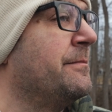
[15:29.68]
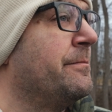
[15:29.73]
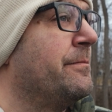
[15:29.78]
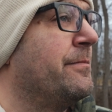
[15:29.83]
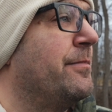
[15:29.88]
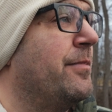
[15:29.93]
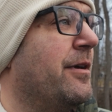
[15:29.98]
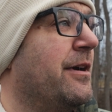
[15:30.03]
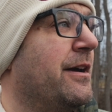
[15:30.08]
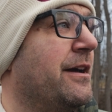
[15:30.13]

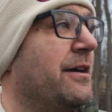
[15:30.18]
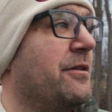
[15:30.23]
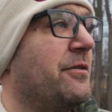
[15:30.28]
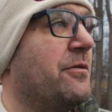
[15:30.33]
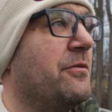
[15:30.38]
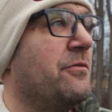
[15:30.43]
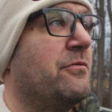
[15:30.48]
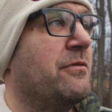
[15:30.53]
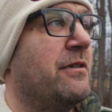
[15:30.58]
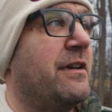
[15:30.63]
But
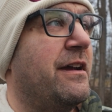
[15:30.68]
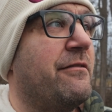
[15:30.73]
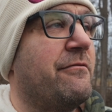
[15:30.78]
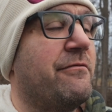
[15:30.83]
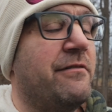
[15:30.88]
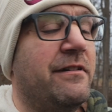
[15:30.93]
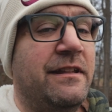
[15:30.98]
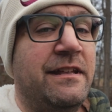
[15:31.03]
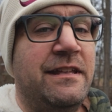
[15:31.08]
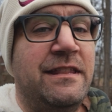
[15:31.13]
what I
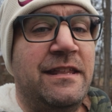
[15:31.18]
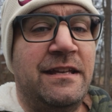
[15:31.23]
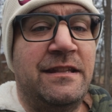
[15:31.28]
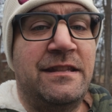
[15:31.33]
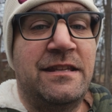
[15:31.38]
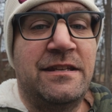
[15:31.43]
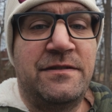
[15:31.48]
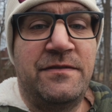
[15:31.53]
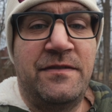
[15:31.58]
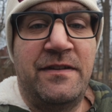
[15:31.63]
really think
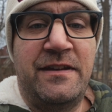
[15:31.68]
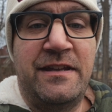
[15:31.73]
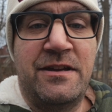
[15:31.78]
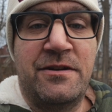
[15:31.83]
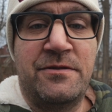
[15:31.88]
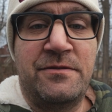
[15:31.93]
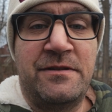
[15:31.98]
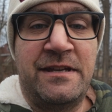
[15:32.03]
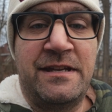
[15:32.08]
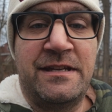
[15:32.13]
this video
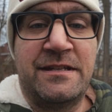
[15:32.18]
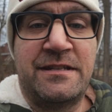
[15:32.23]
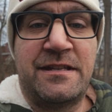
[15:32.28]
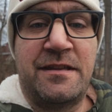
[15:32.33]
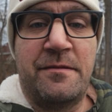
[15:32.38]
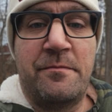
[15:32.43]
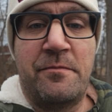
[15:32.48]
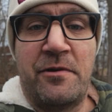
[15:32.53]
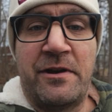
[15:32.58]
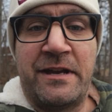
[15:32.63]
needs to
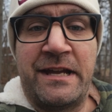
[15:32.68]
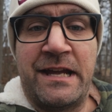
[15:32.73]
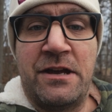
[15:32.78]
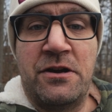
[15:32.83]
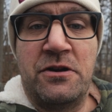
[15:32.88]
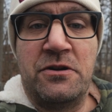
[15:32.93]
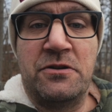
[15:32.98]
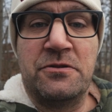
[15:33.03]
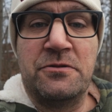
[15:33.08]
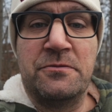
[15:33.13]
bring it
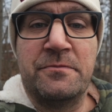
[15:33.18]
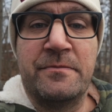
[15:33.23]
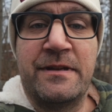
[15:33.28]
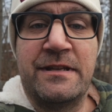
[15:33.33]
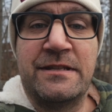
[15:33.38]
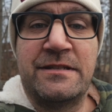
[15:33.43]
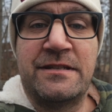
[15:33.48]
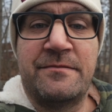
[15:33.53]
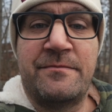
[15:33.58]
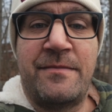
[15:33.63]
home is
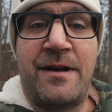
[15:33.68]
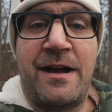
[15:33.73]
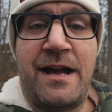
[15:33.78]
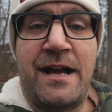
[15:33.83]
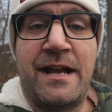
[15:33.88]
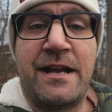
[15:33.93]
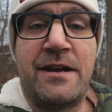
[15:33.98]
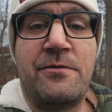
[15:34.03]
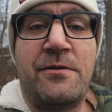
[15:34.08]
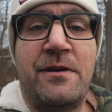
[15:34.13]
some high
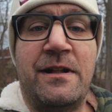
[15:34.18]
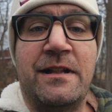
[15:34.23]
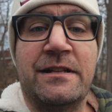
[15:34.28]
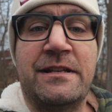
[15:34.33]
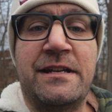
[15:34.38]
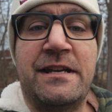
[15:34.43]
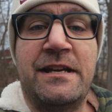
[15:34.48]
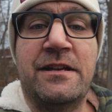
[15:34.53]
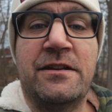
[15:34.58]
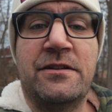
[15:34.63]

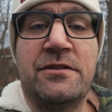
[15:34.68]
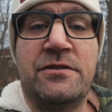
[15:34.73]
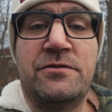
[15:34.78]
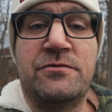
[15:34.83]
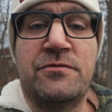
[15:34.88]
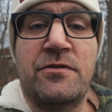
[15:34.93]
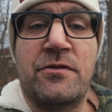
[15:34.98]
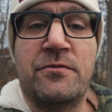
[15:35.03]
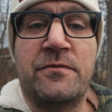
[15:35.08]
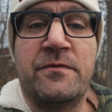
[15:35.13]
quality
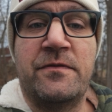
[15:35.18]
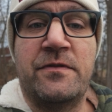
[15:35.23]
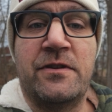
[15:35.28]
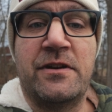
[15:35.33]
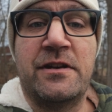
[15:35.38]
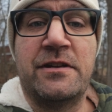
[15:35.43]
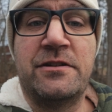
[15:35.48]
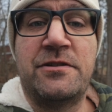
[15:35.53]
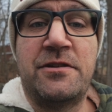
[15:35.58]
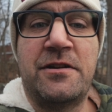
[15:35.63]
drone
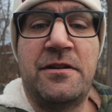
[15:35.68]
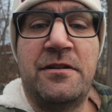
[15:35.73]
footage.